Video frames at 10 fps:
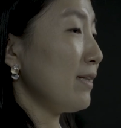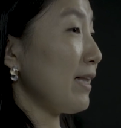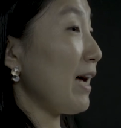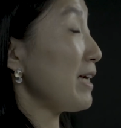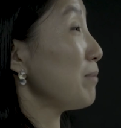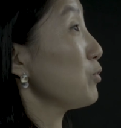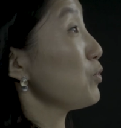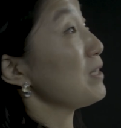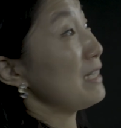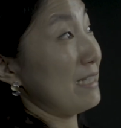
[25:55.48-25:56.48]
that I am
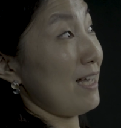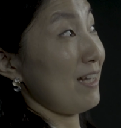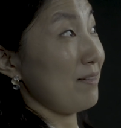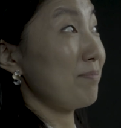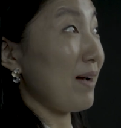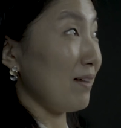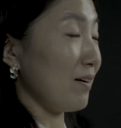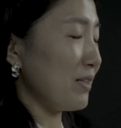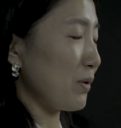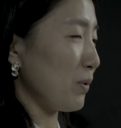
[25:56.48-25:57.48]
doing design by
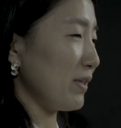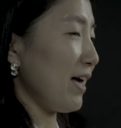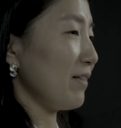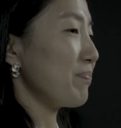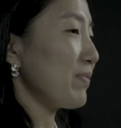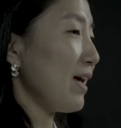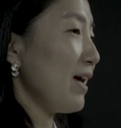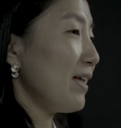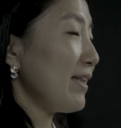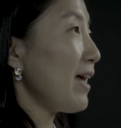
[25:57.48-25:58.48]
learning all that.
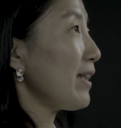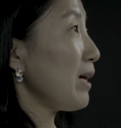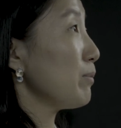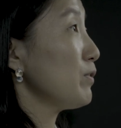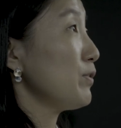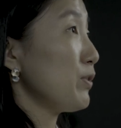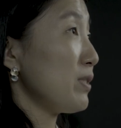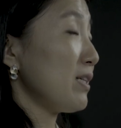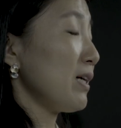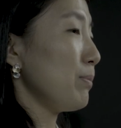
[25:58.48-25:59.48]
Then I moved to
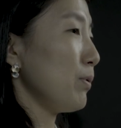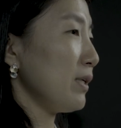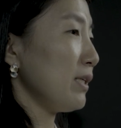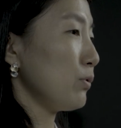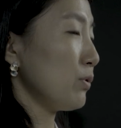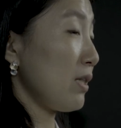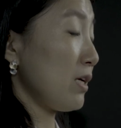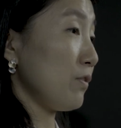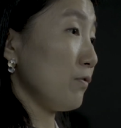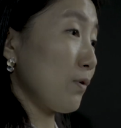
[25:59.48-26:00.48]
Singapore in
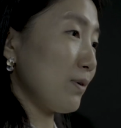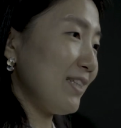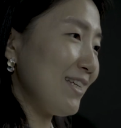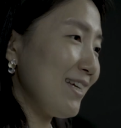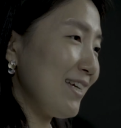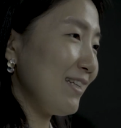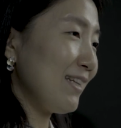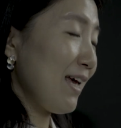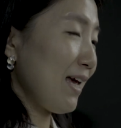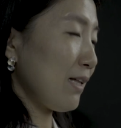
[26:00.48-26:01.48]
2014,
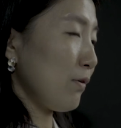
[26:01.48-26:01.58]
and